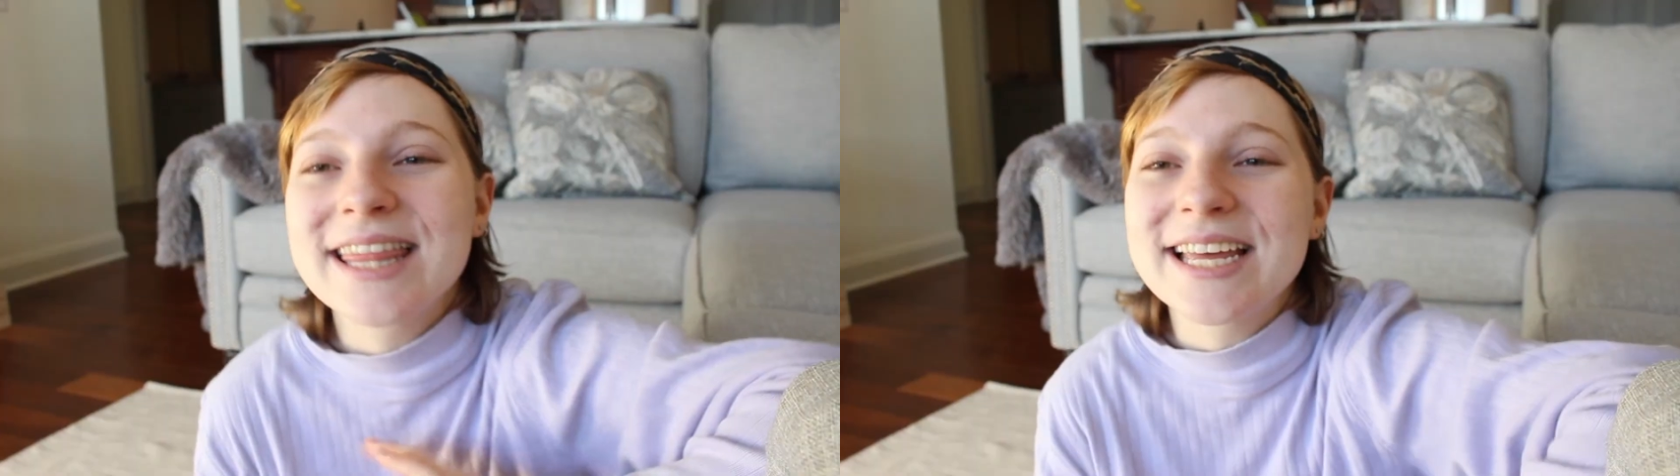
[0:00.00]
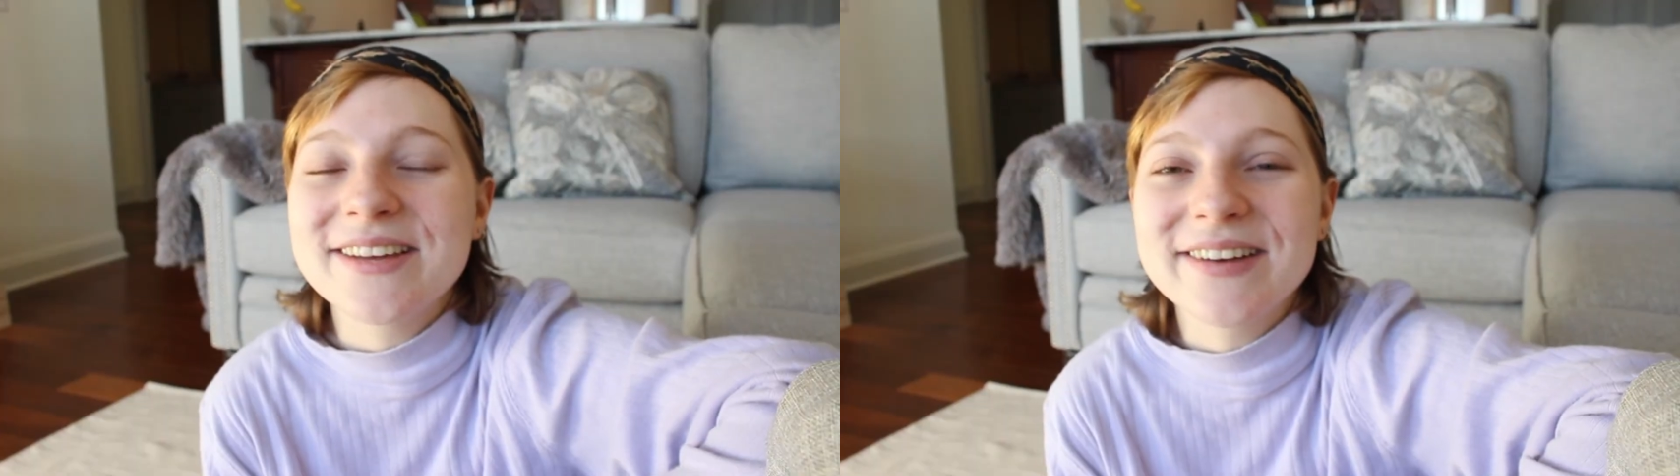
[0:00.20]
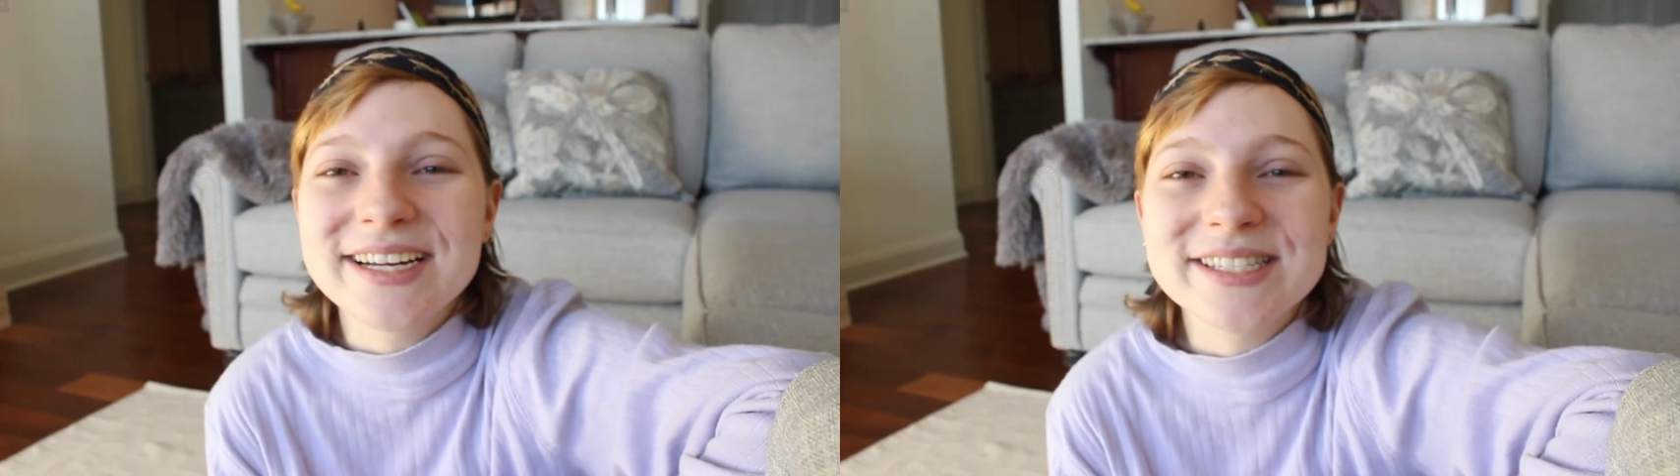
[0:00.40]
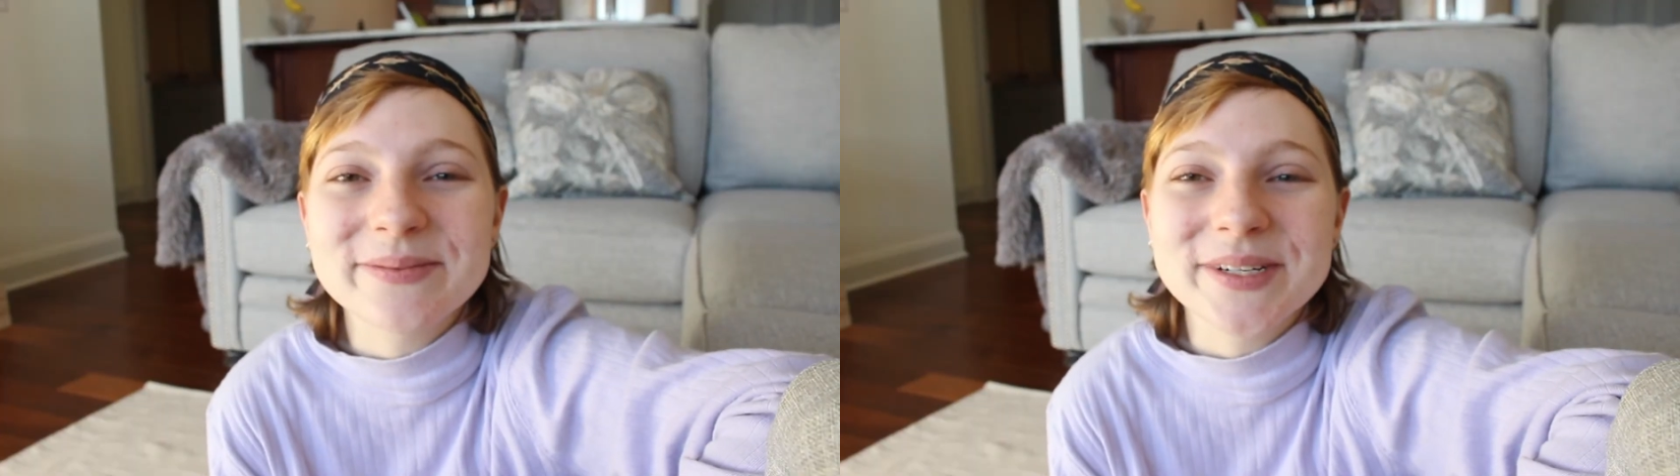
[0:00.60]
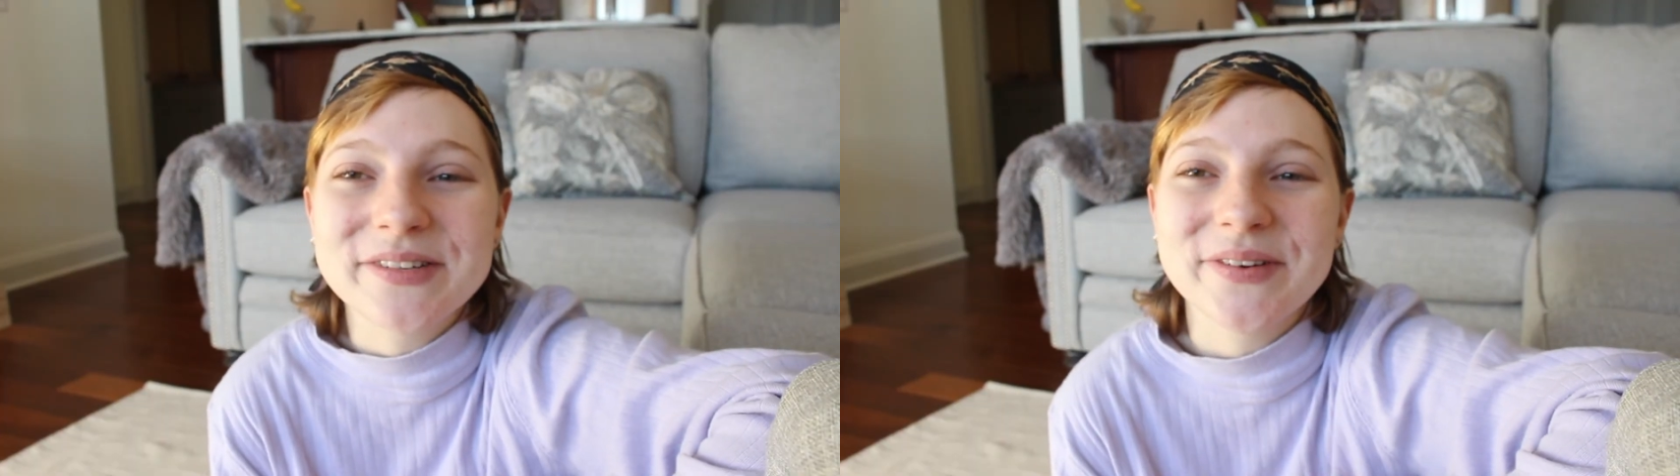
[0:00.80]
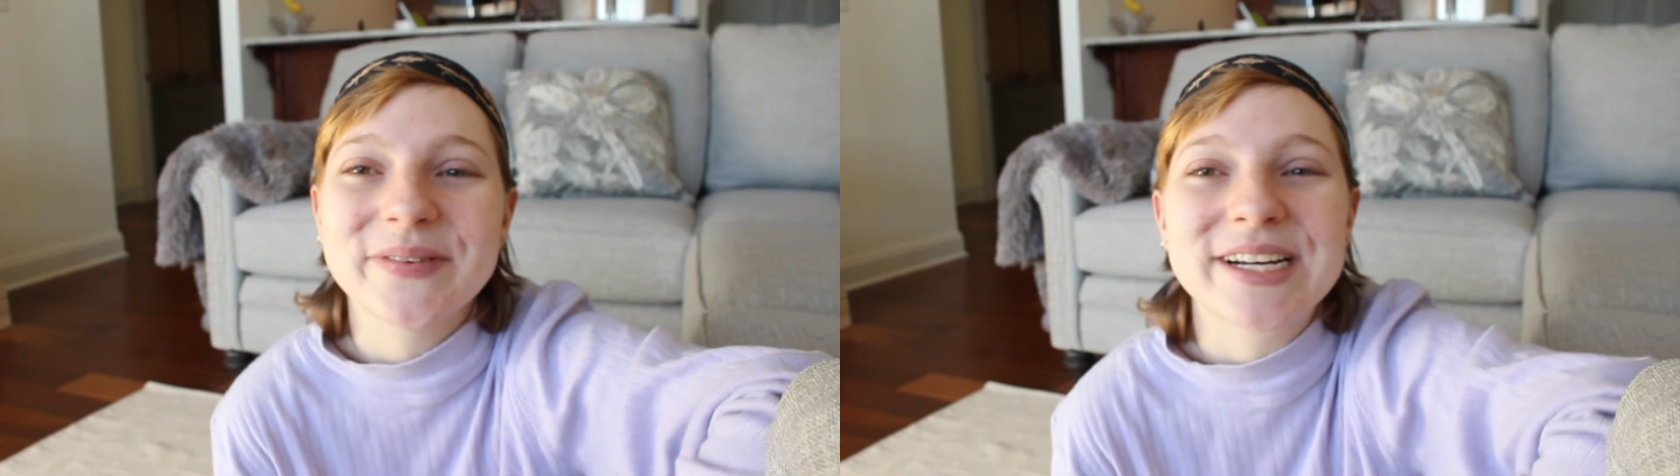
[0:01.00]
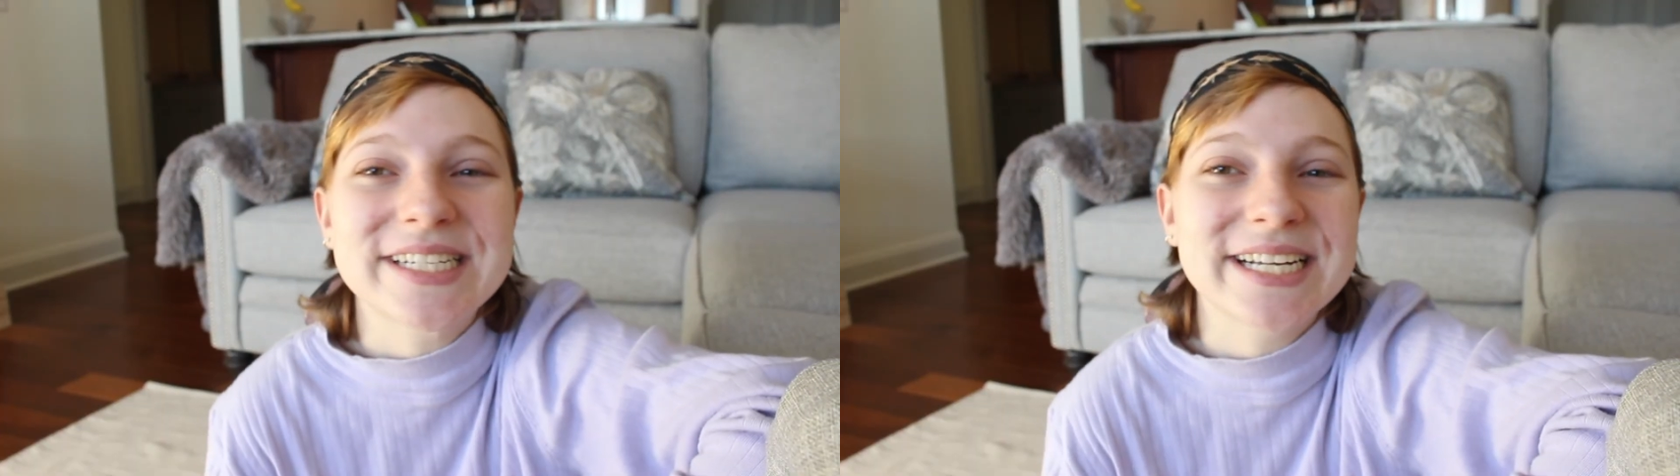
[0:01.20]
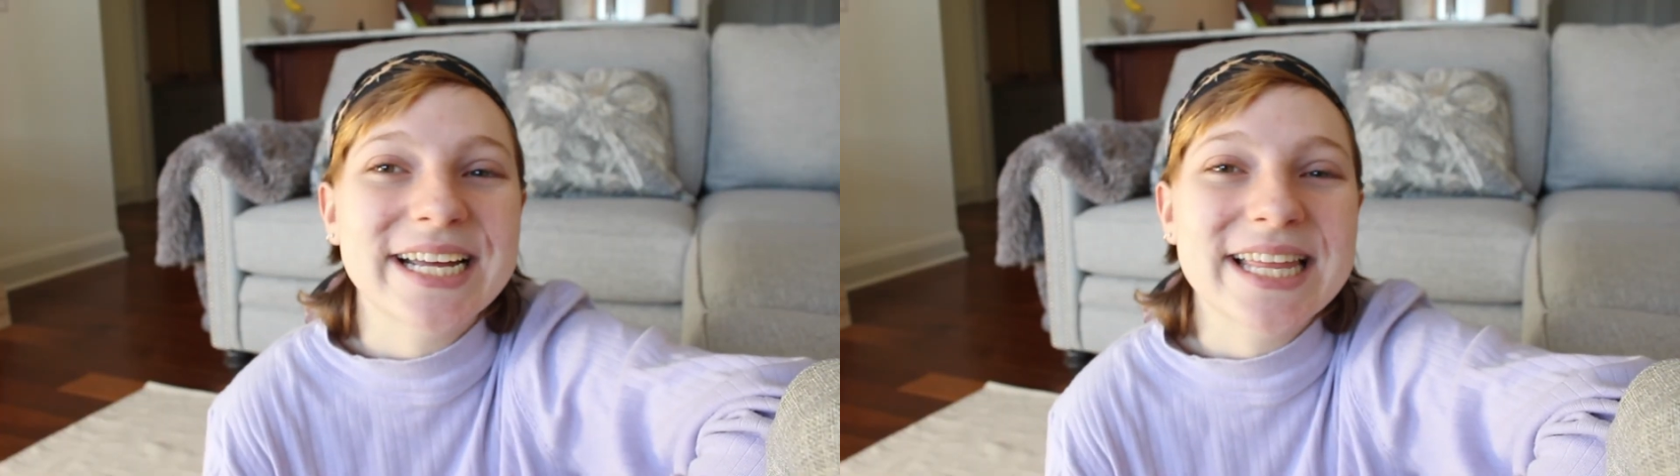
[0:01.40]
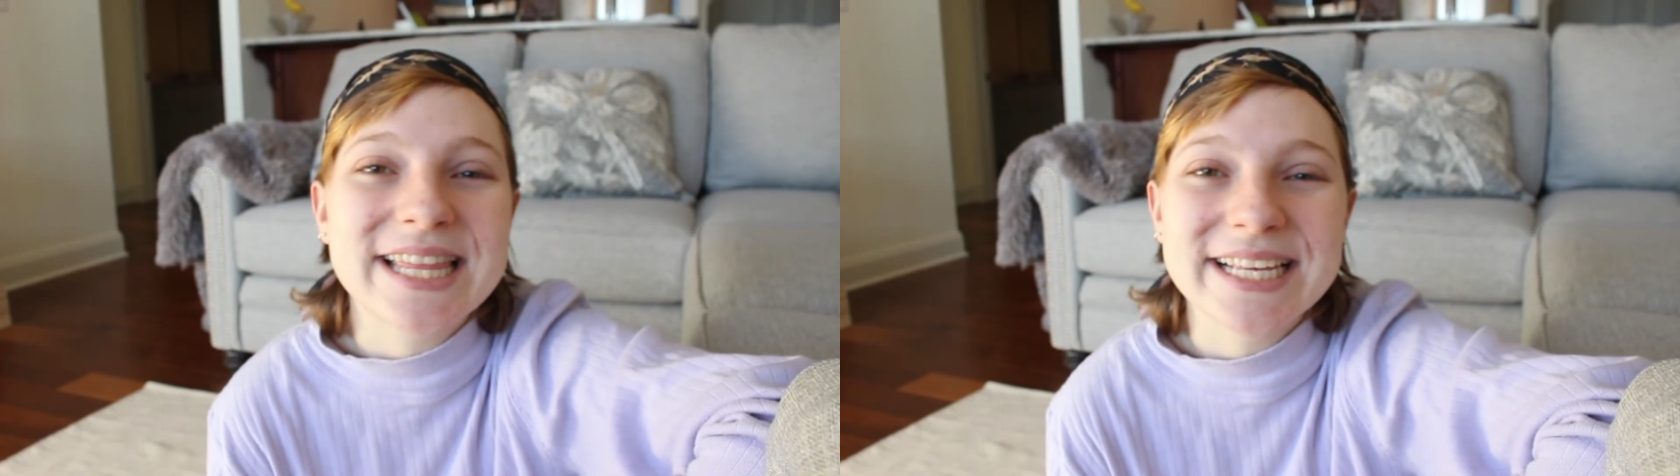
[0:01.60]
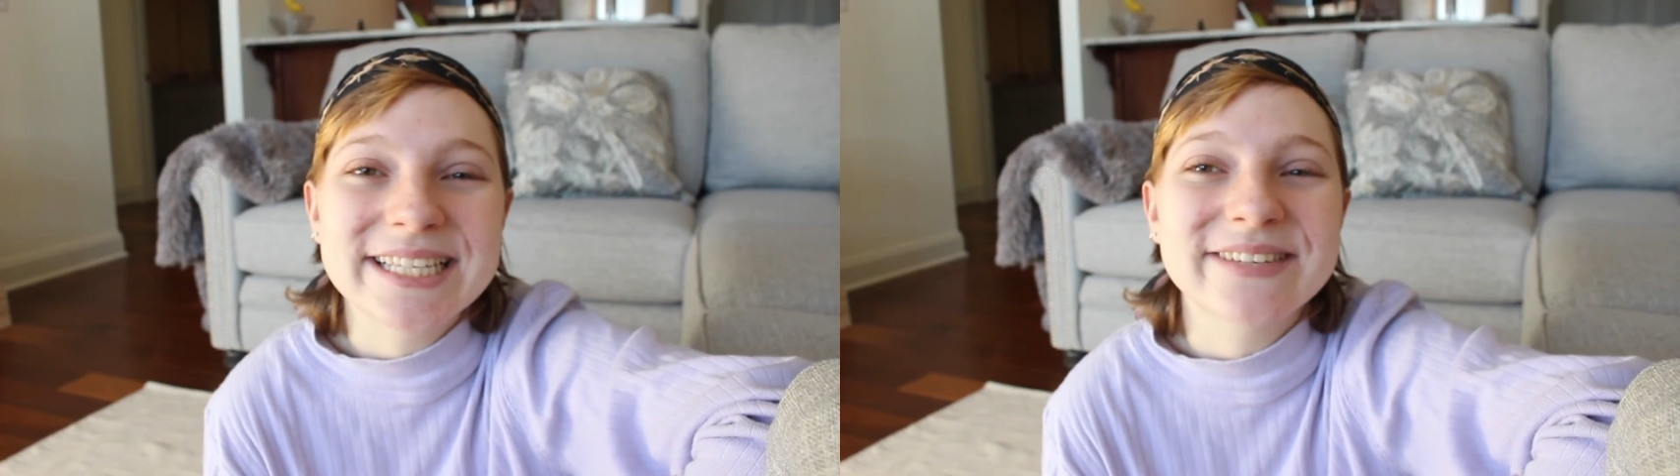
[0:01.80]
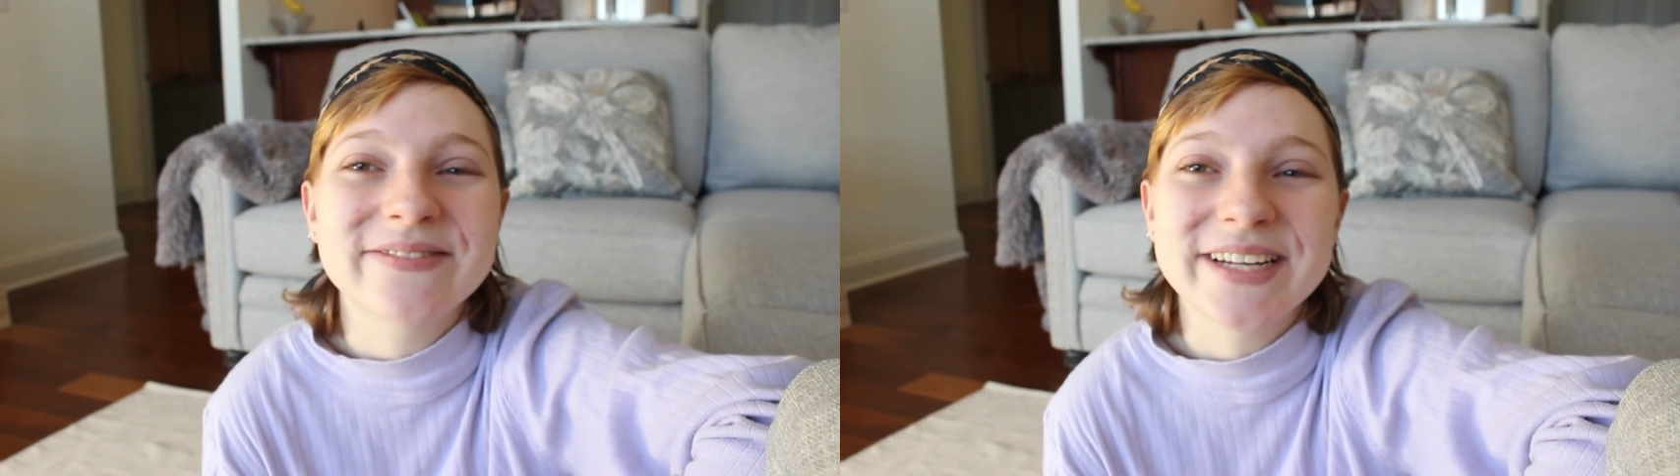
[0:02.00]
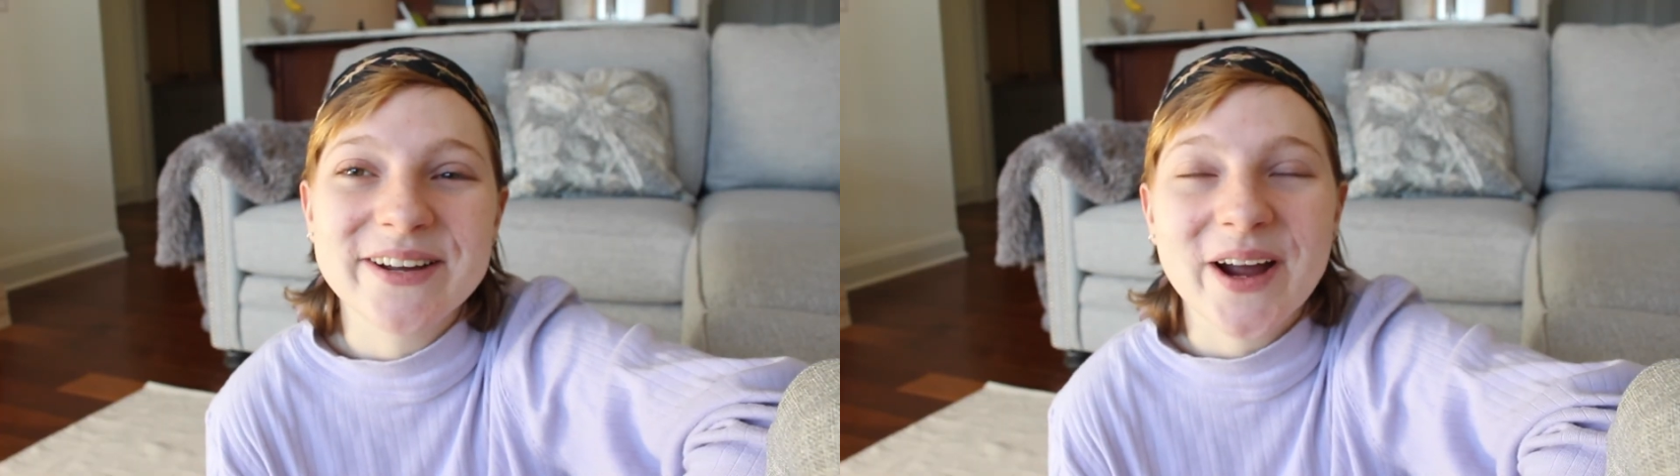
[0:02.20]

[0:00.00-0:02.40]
Thank you guys so much for watching this video.